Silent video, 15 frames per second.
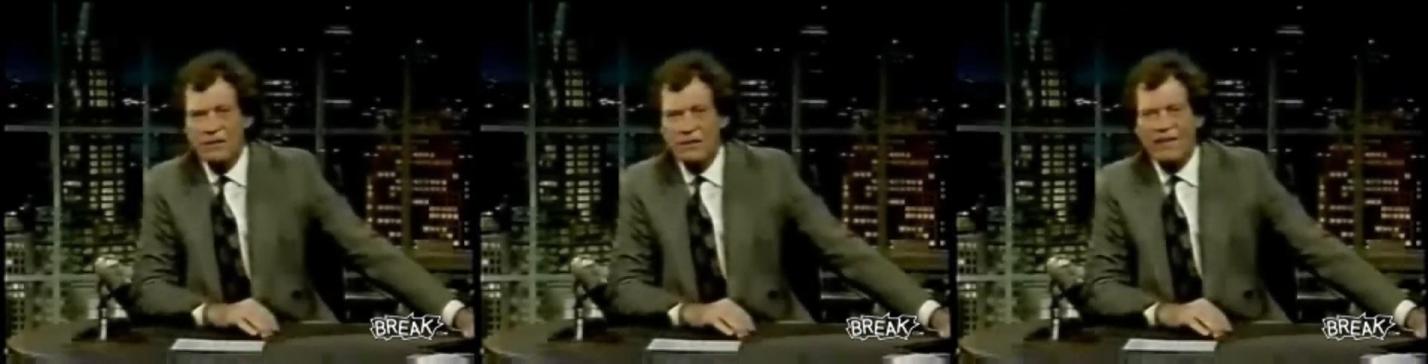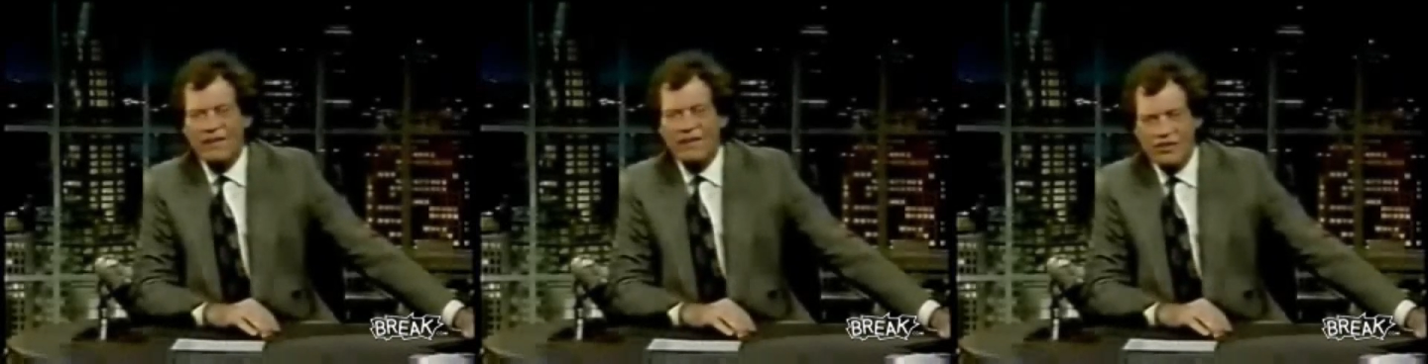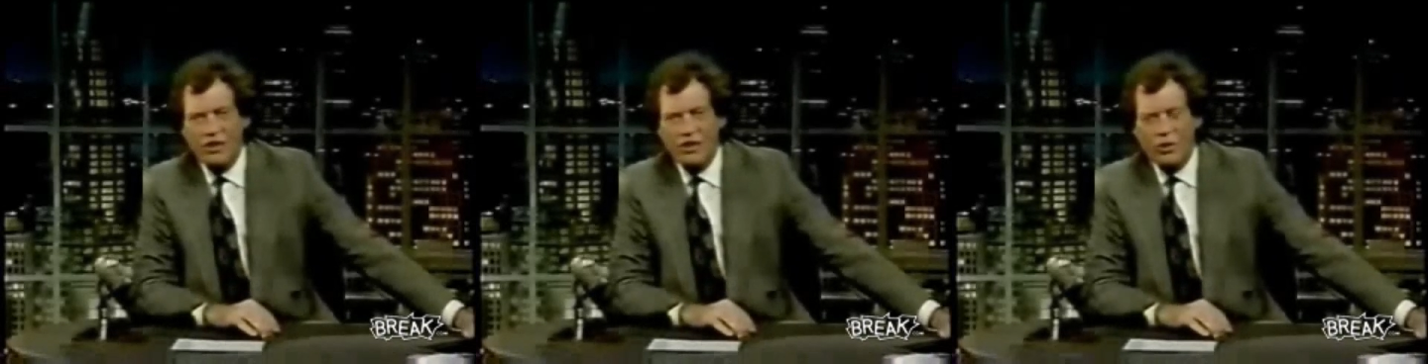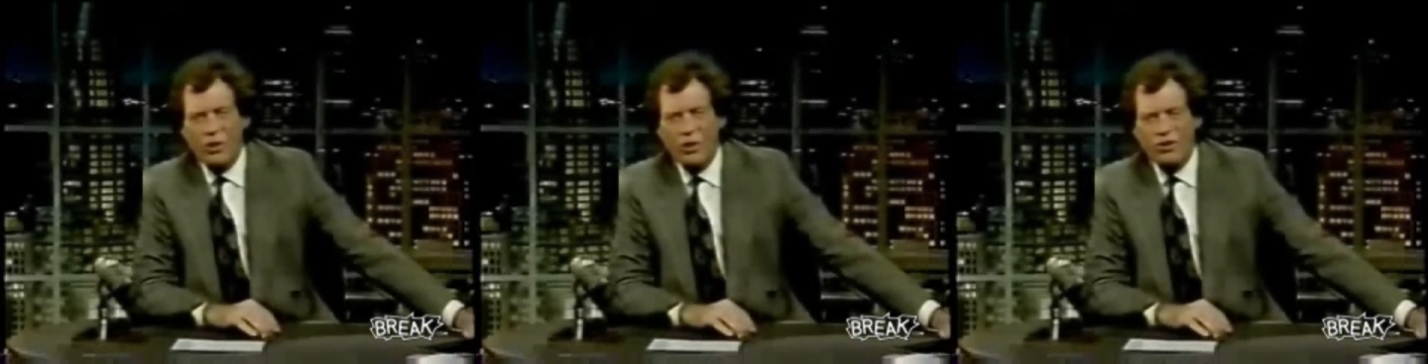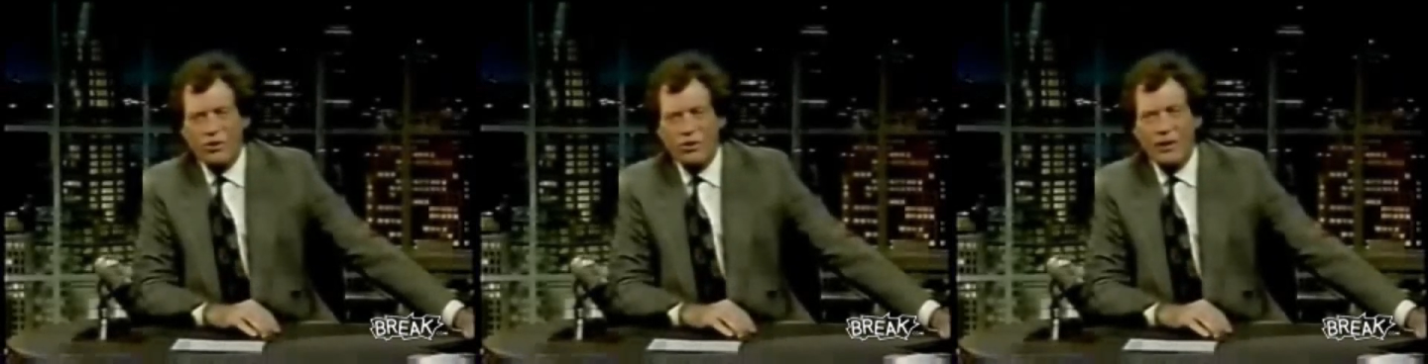like the show
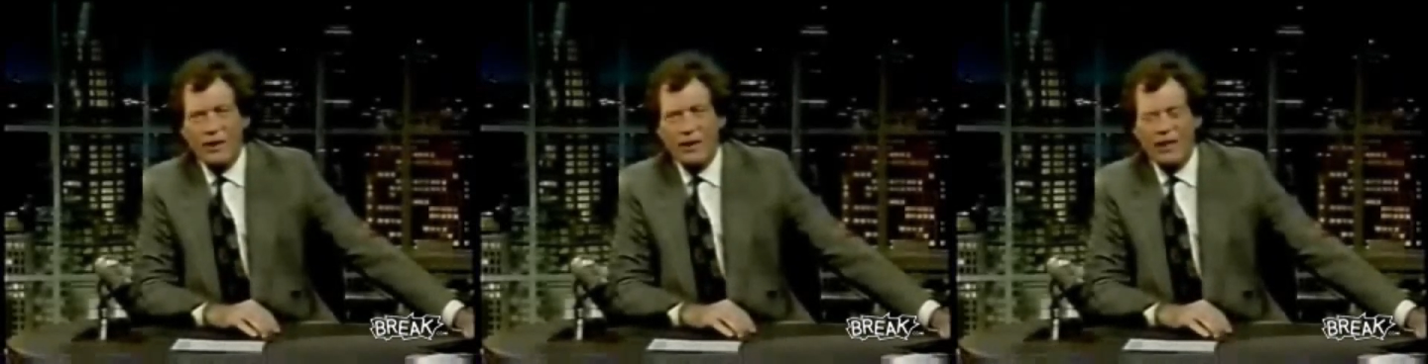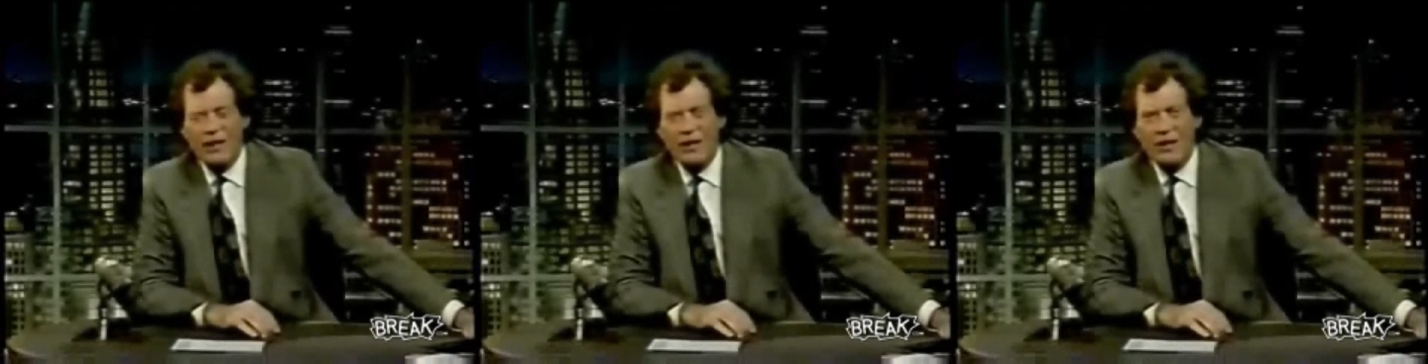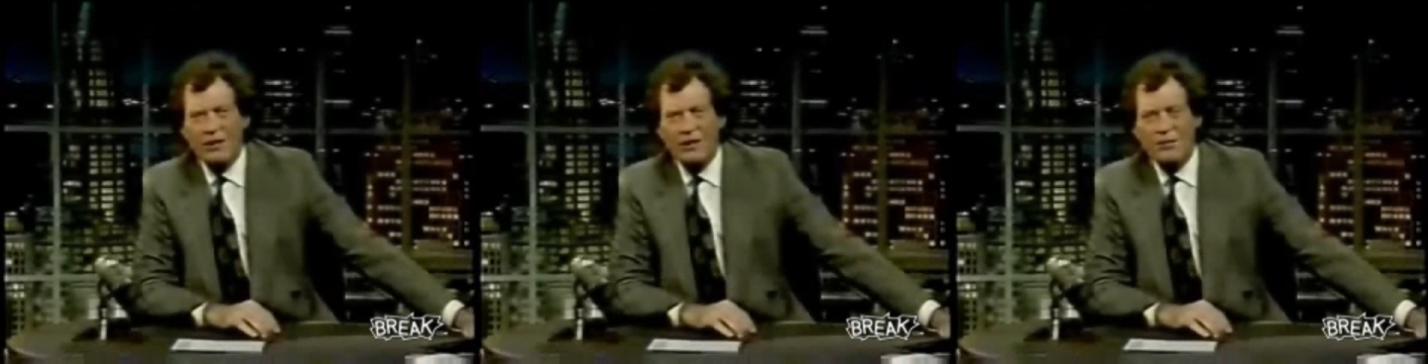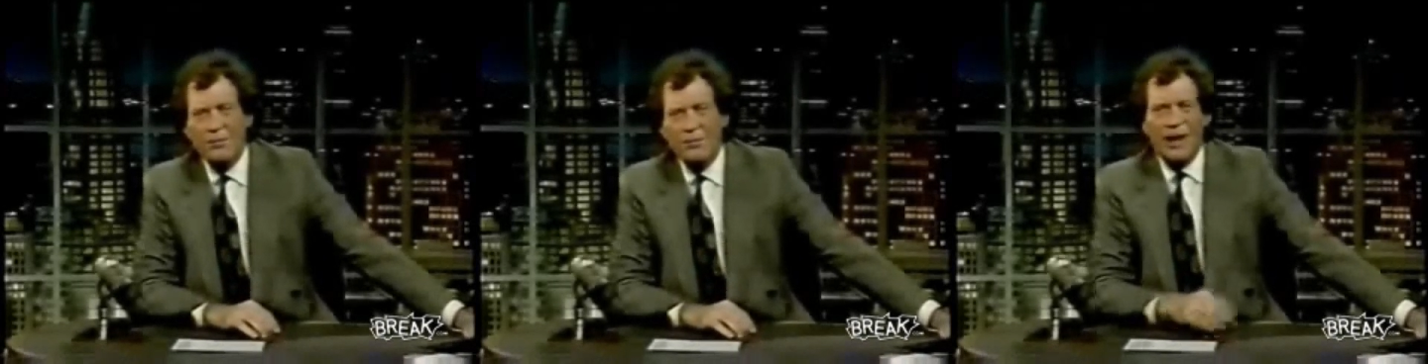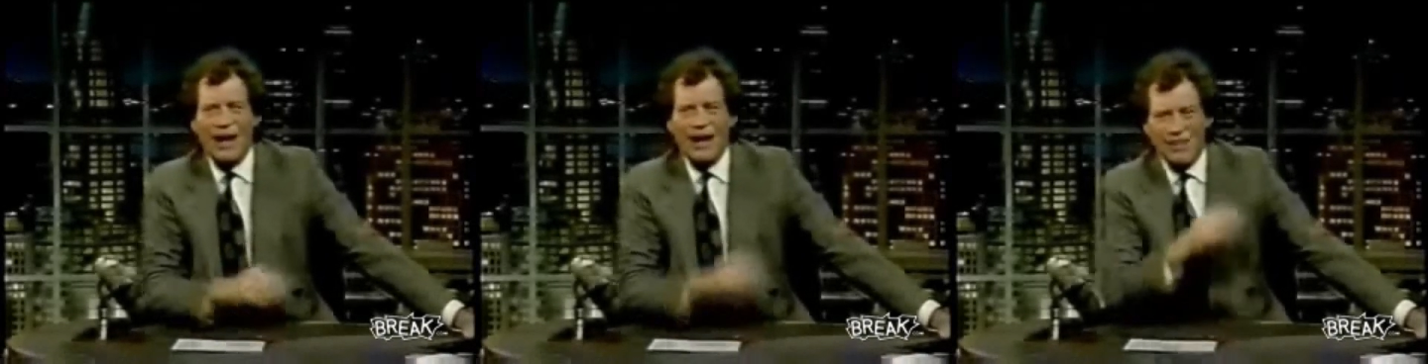we're doing here,
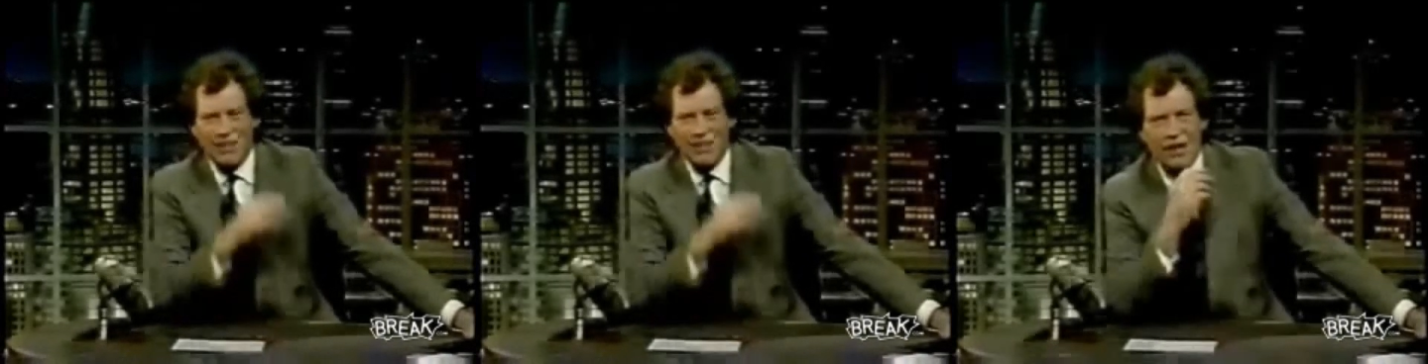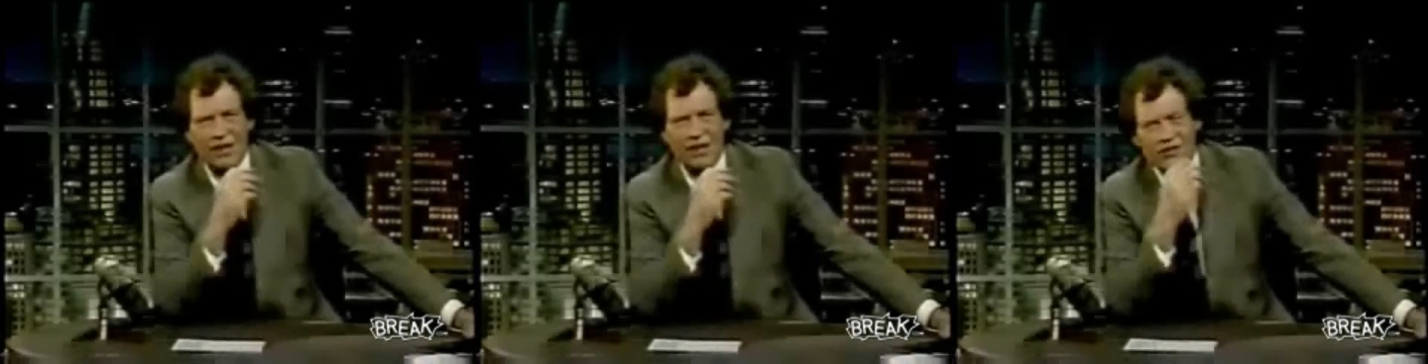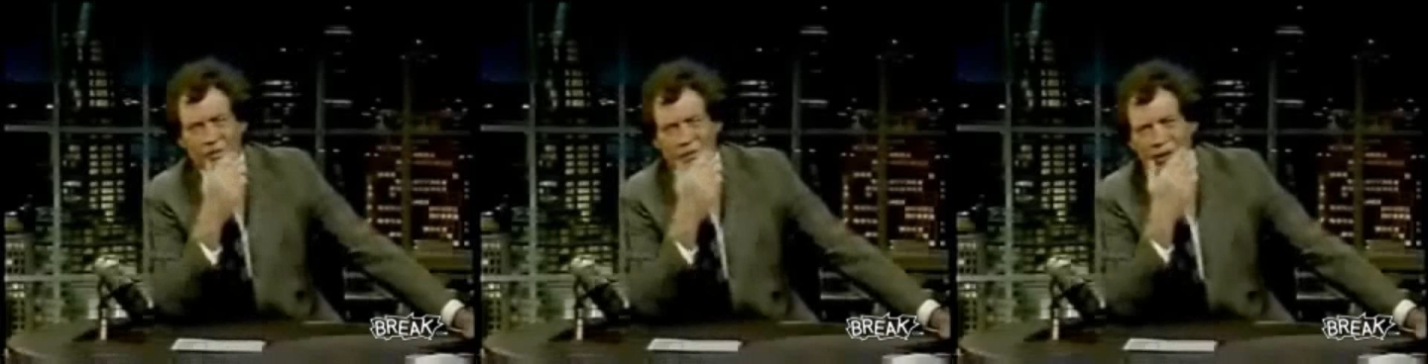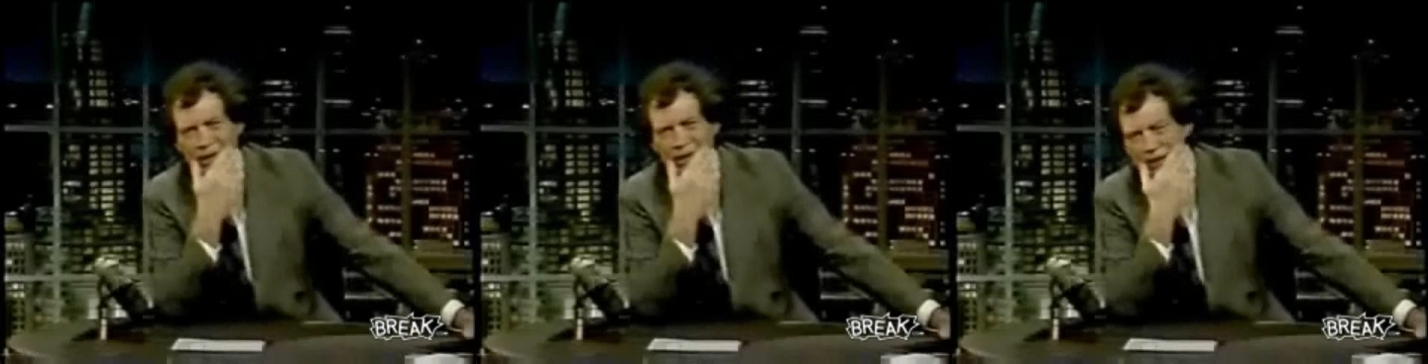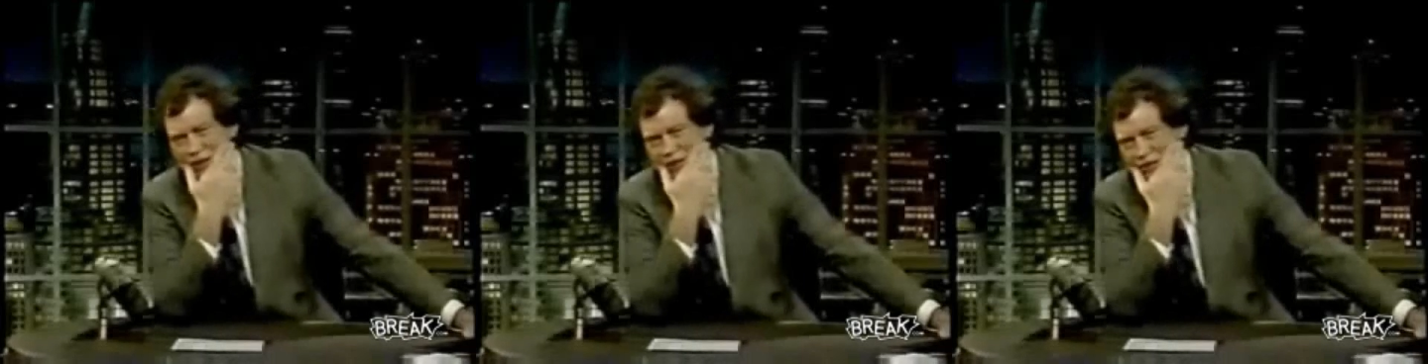but I think in
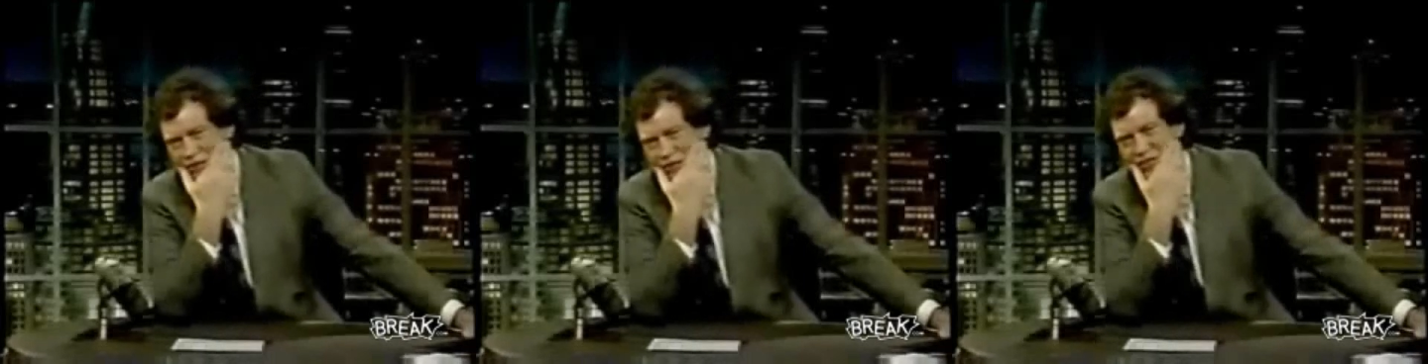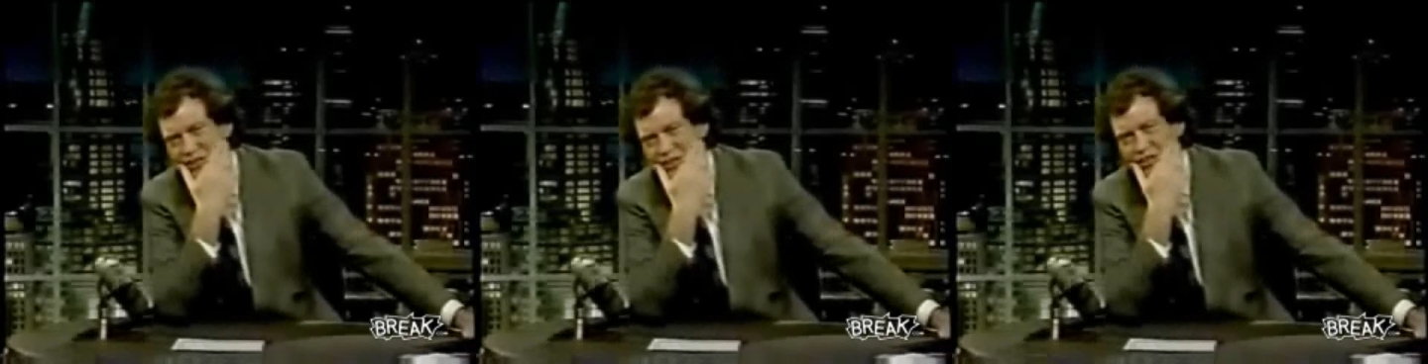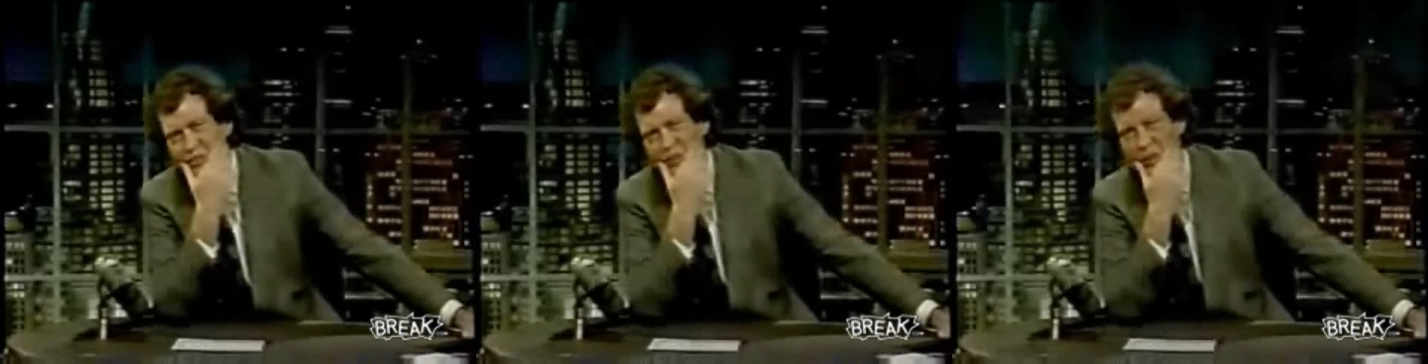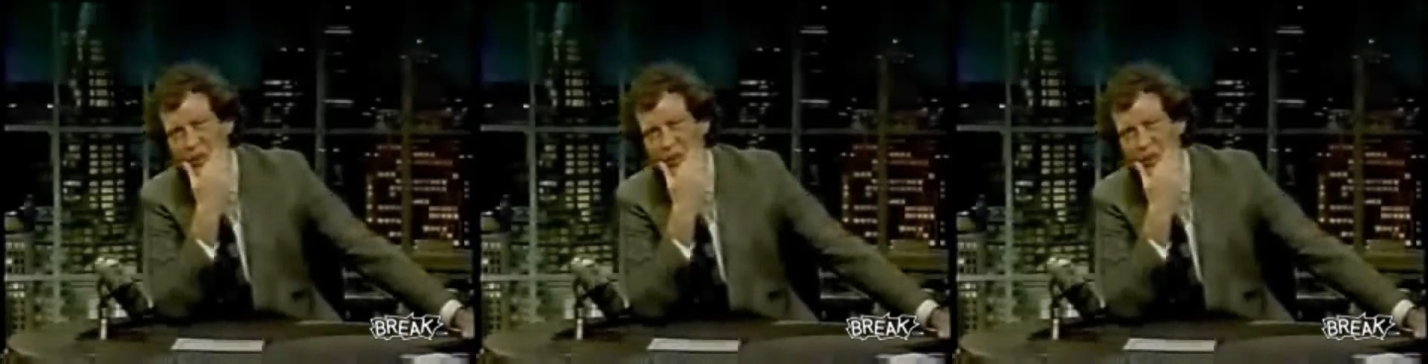20 years, geez,